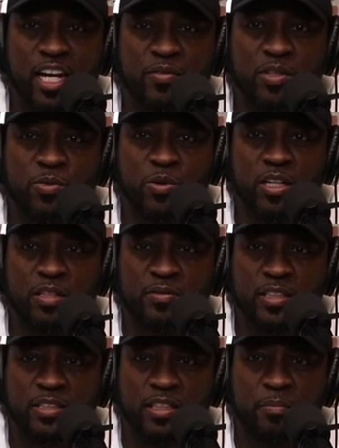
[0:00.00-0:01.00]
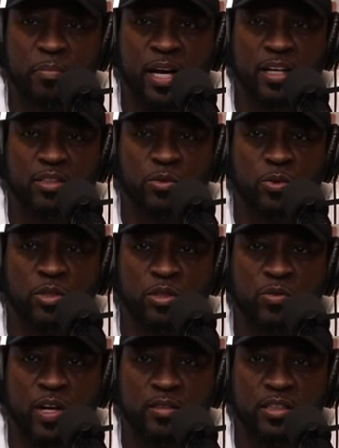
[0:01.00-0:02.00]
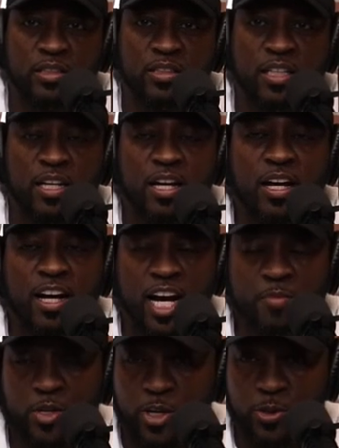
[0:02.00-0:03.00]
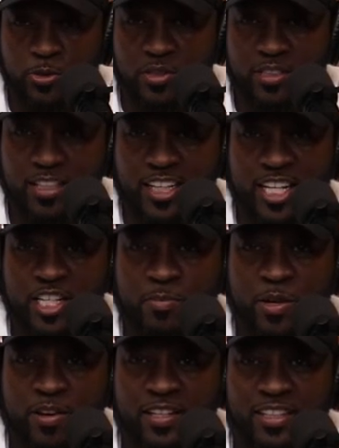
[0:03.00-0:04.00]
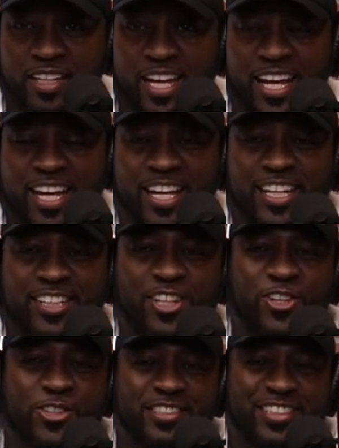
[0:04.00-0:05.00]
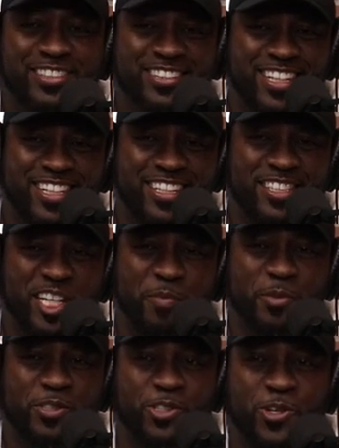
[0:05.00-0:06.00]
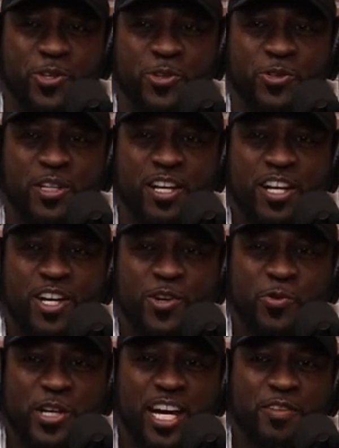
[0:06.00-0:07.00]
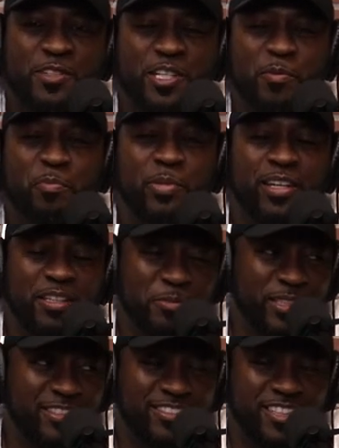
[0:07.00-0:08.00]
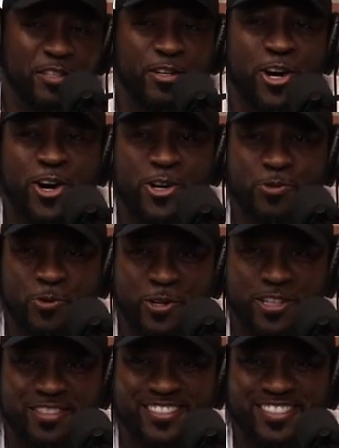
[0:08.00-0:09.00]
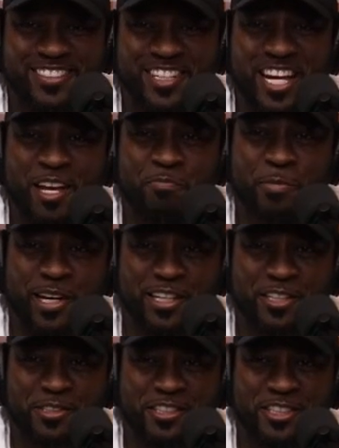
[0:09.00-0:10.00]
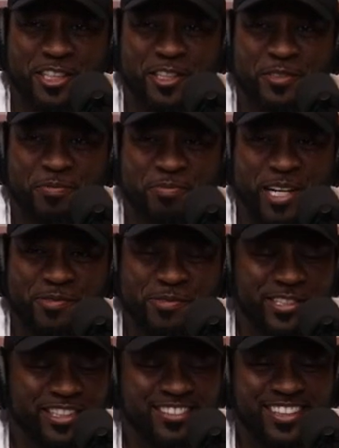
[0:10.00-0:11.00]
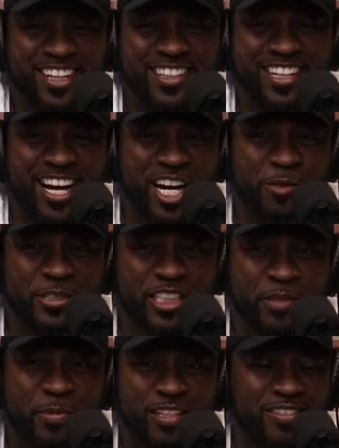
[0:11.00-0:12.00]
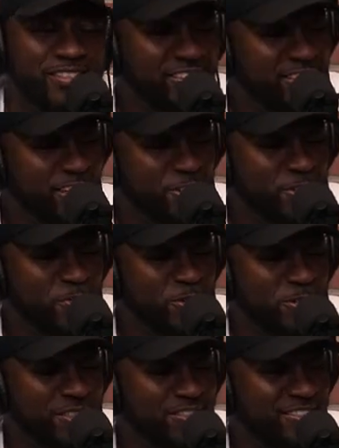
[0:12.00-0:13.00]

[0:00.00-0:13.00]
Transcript: every one of us impact the world around us. I'm your host, Kenyon Murray, and on today's episode, we have the epitome of hard work and betting on yourself, my friend and Iowa teammate, Darryl Moore.